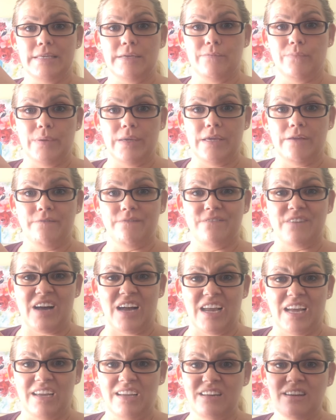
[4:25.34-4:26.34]
if we can
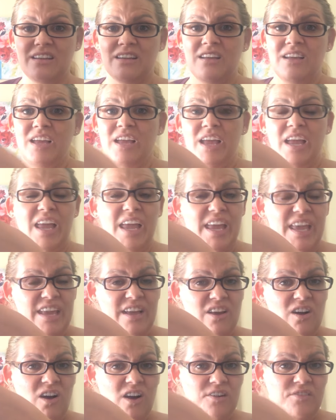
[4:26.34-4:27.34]
find a
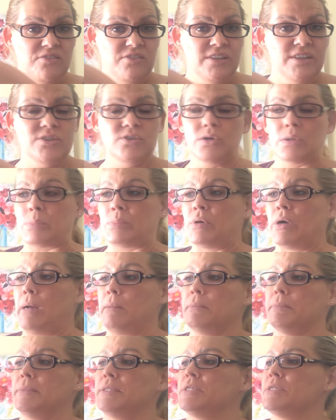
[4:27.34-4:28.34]
conflict or problem in the